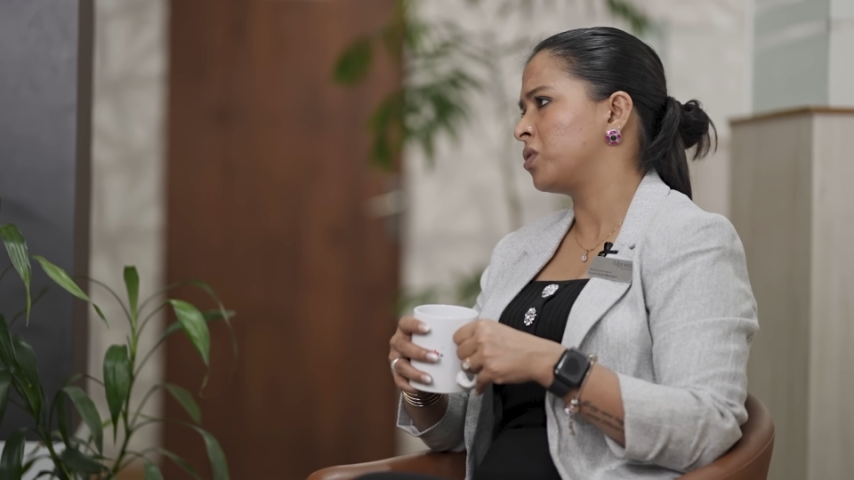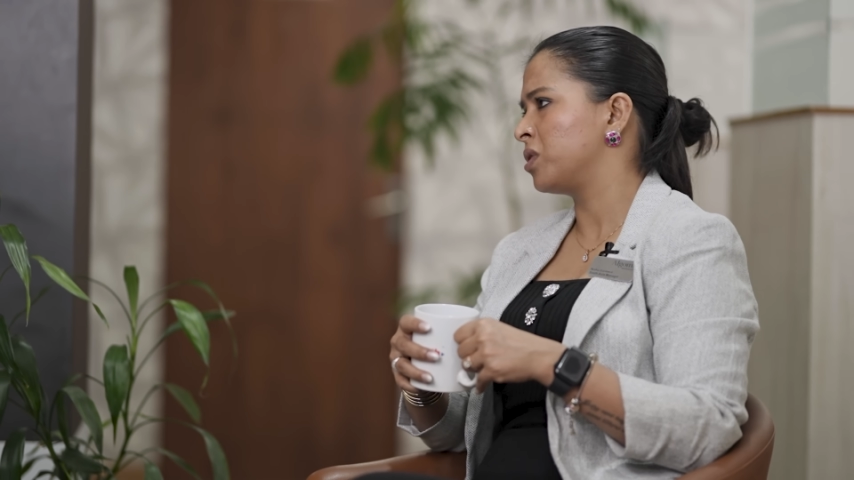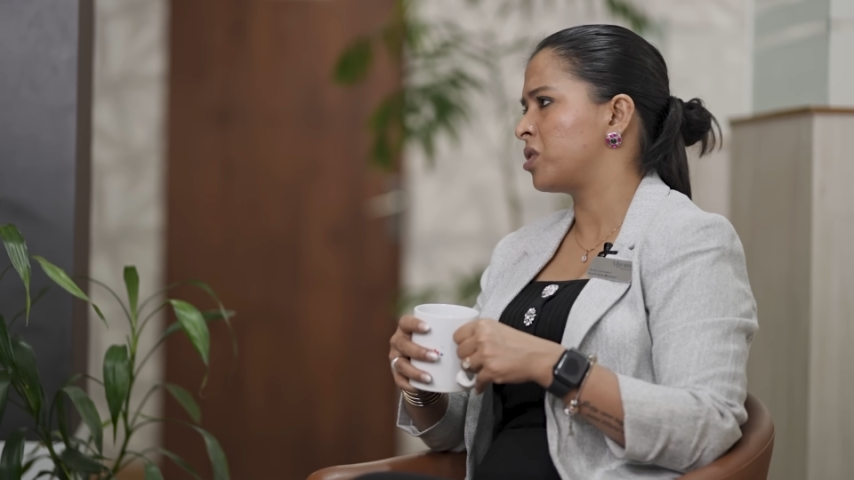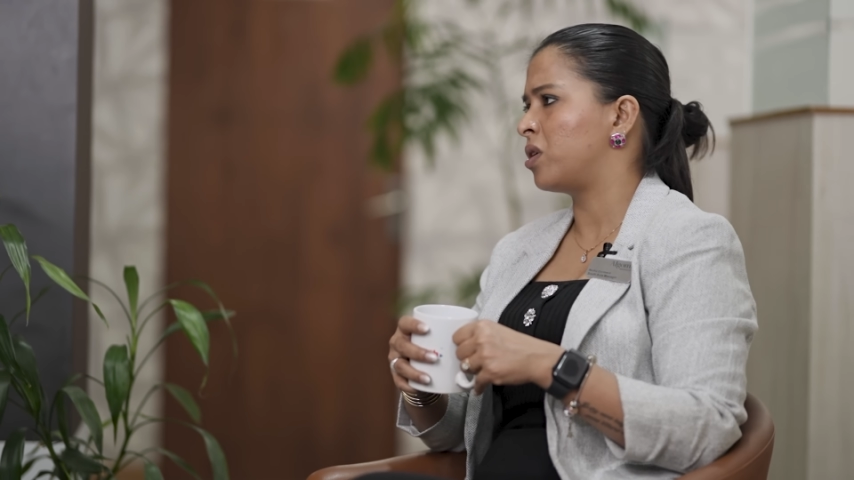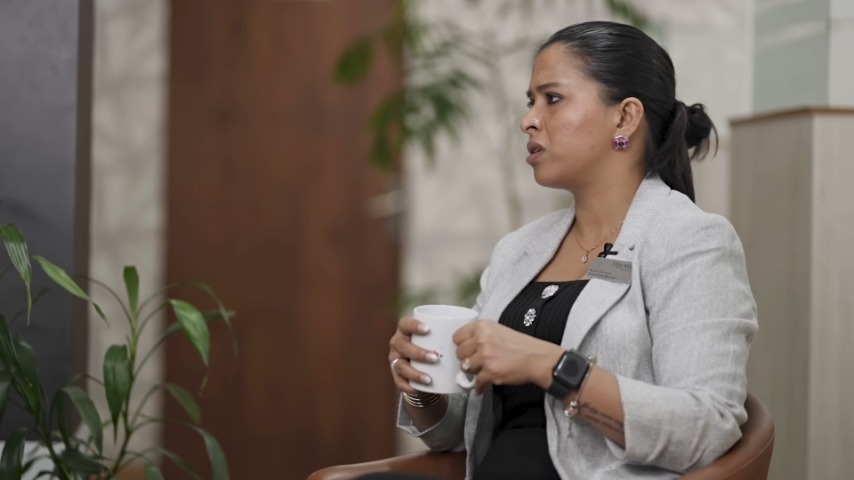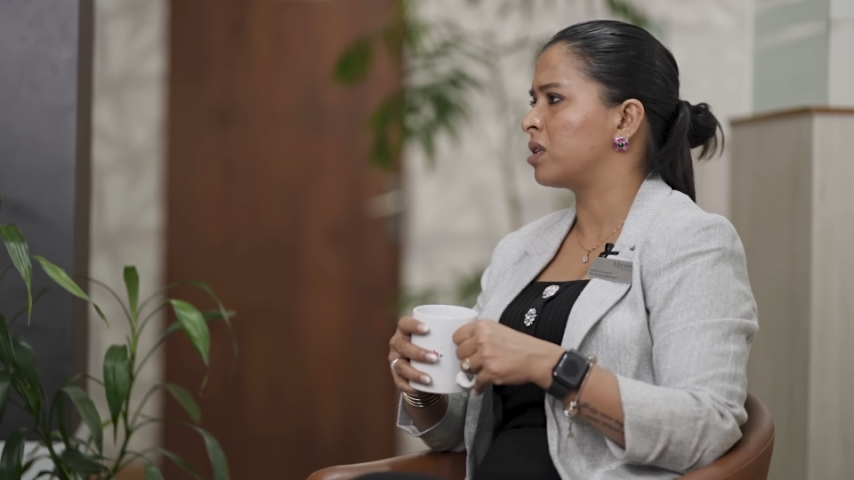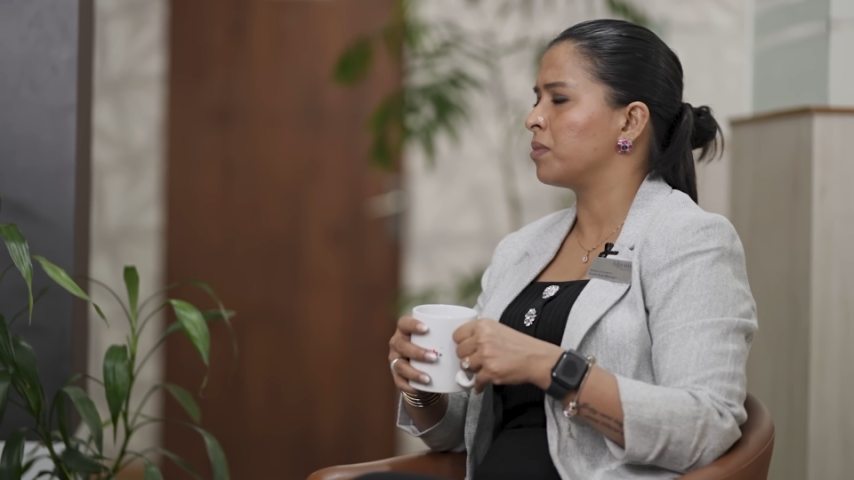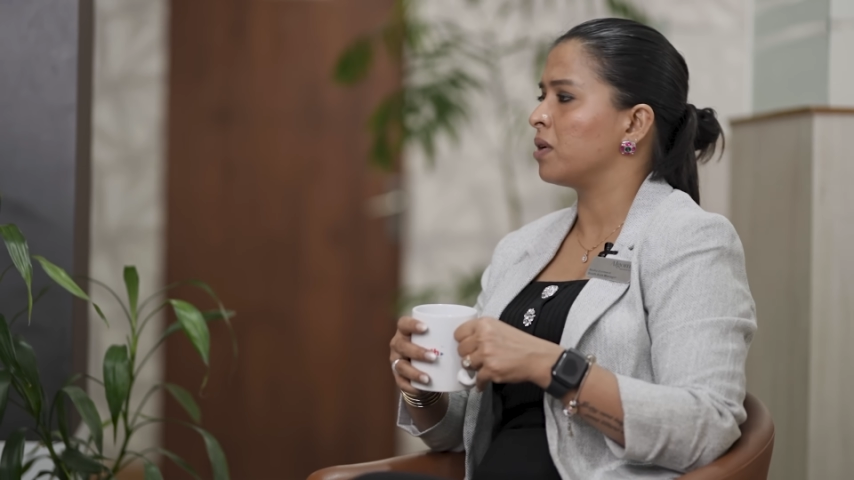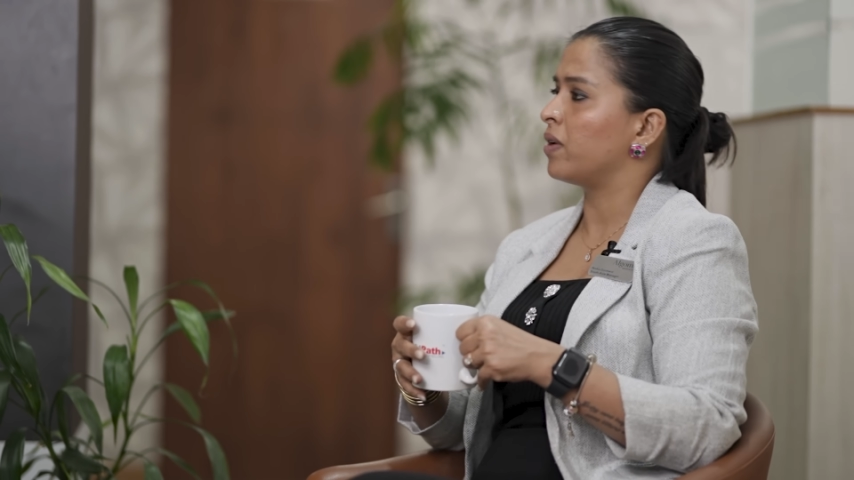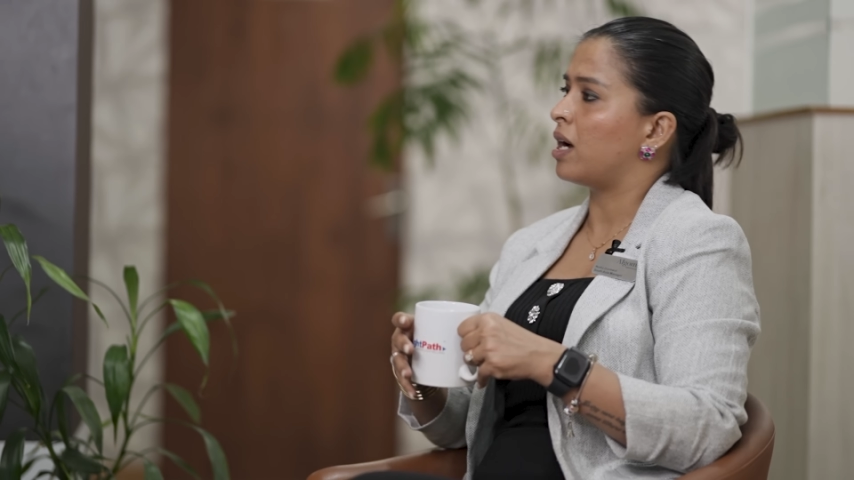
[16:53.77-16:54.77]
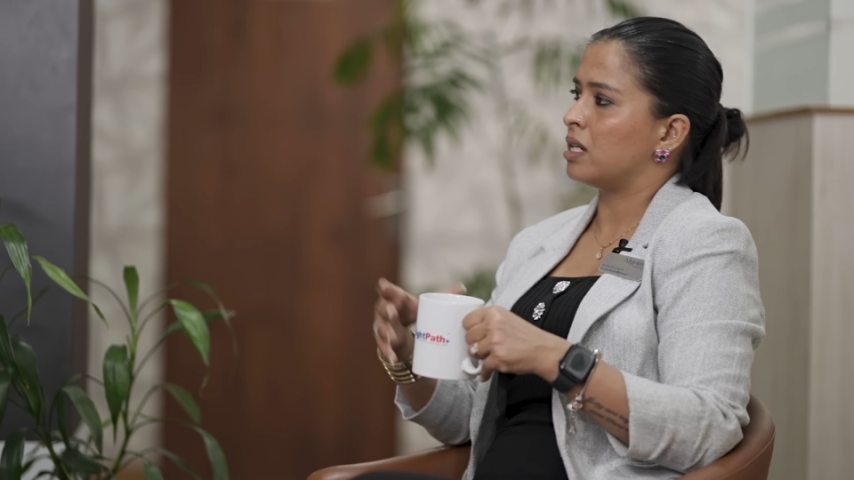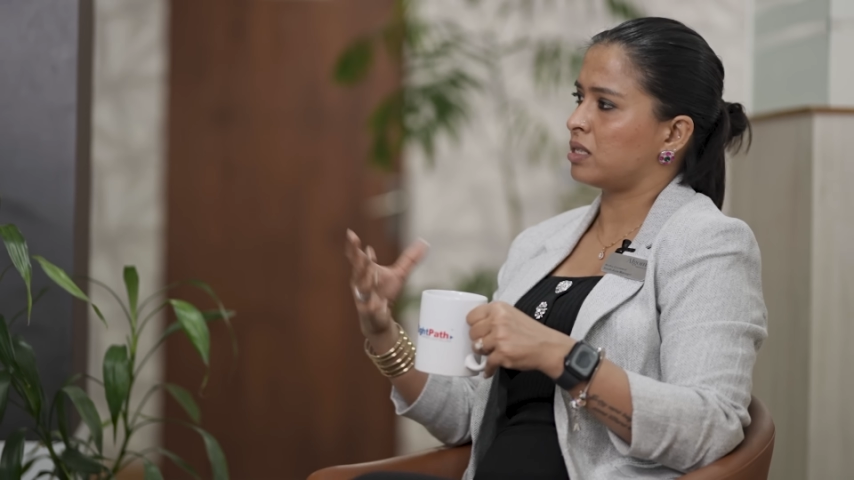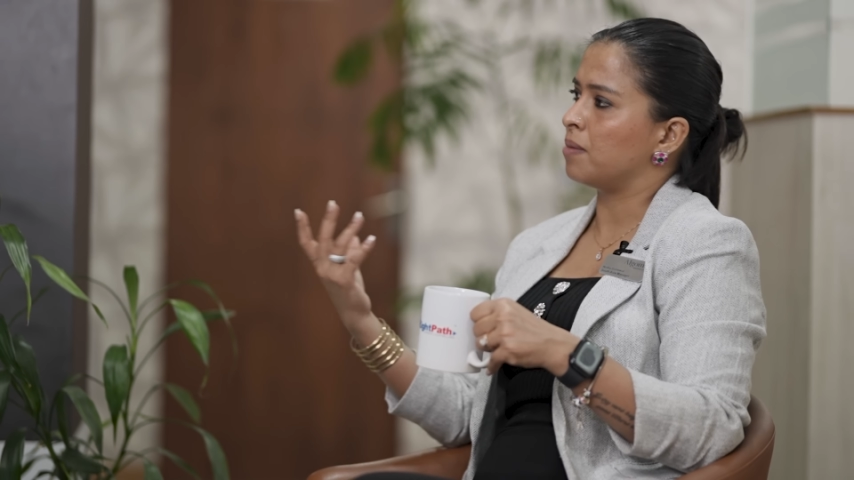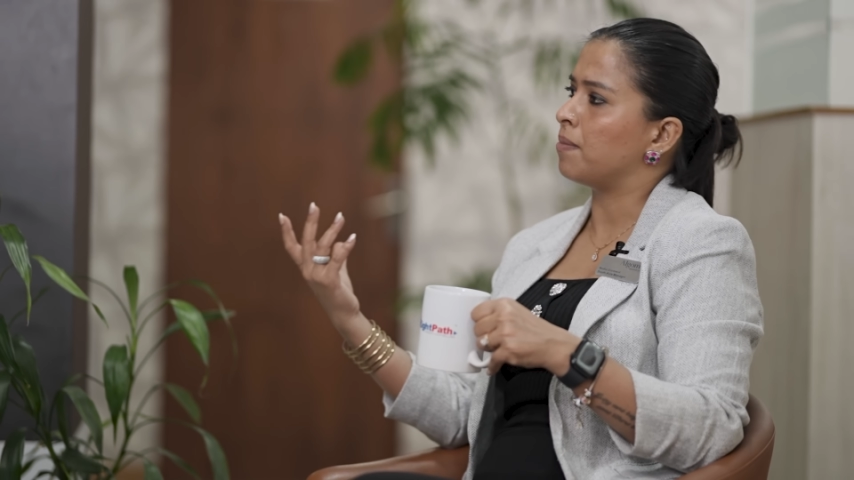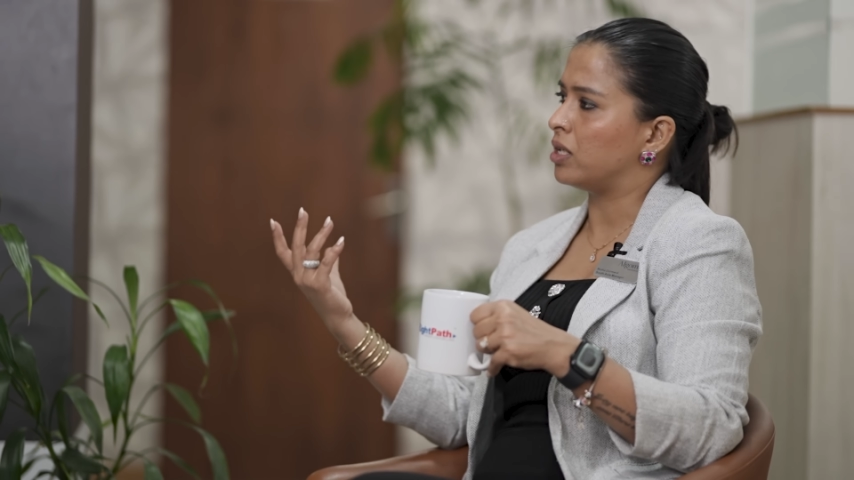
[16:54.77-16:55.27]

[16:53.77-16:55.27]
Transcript: So it's not something we are asking